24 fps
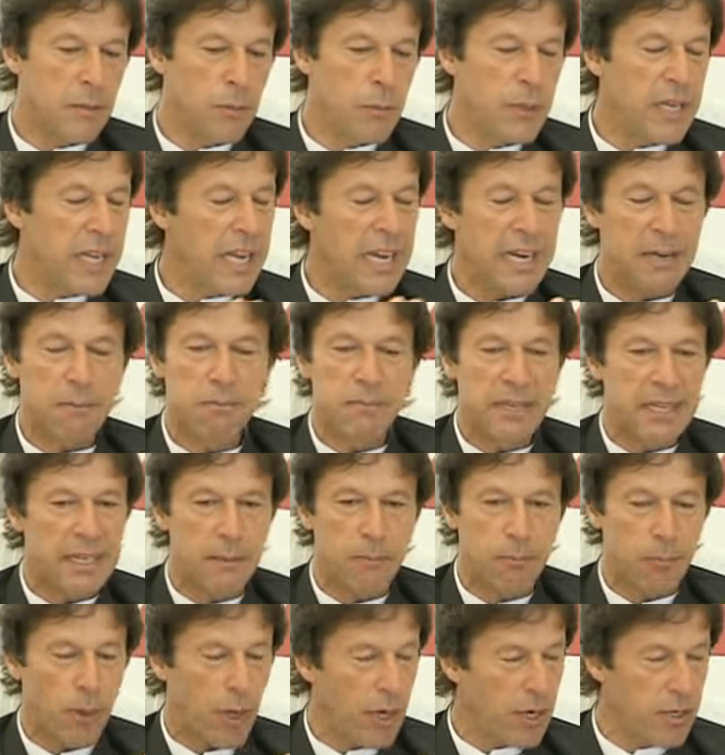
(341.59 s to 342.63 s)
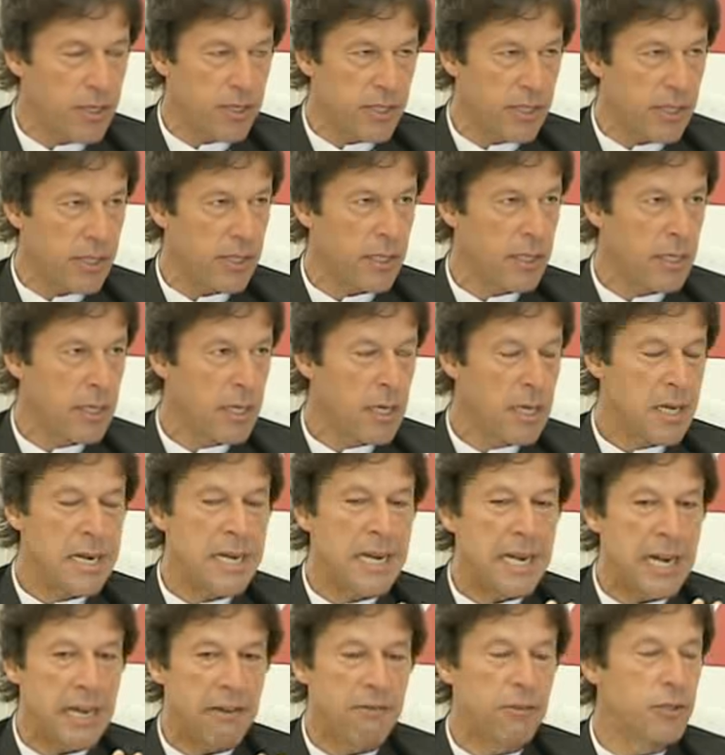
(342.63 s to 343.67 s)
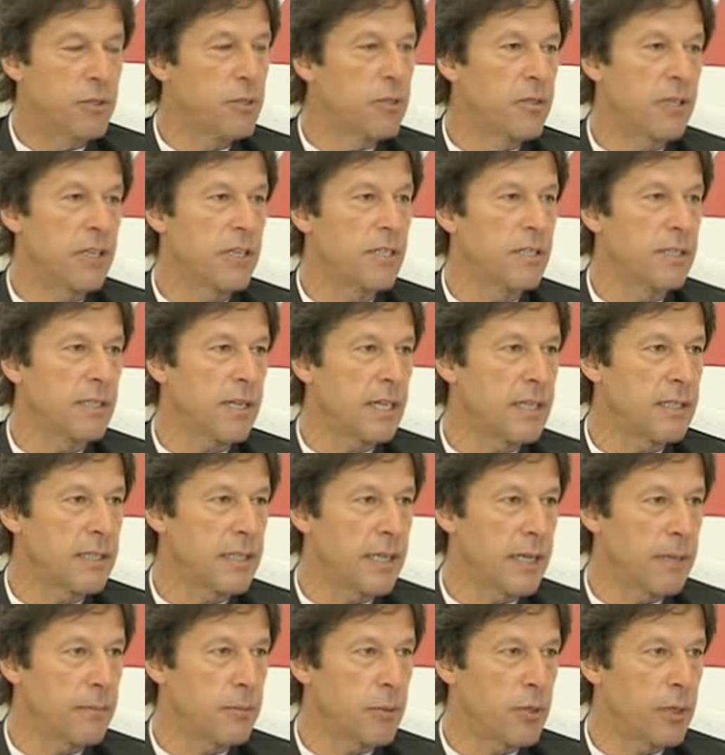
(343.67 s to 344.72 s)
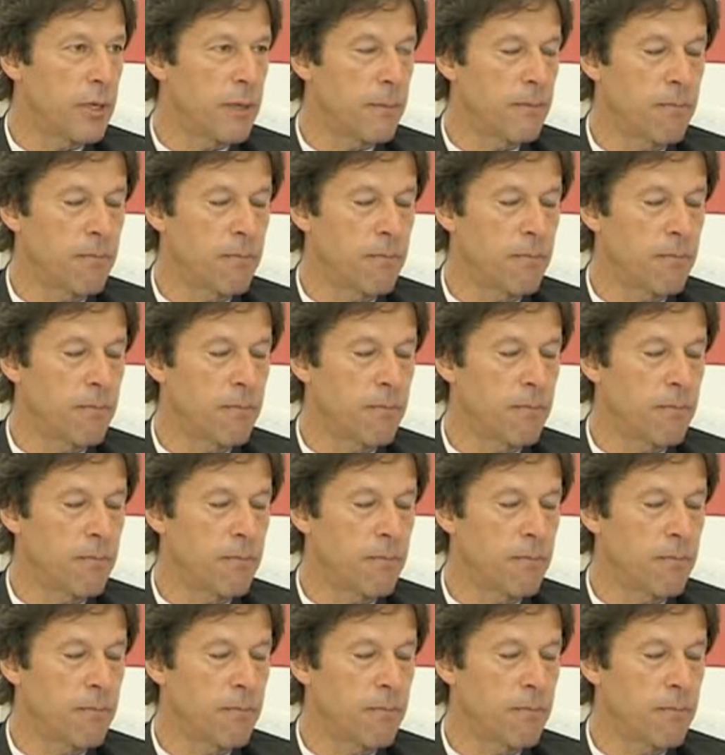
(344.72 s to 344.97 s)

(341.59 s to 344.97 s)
we had made a policy never to criticize the MQM.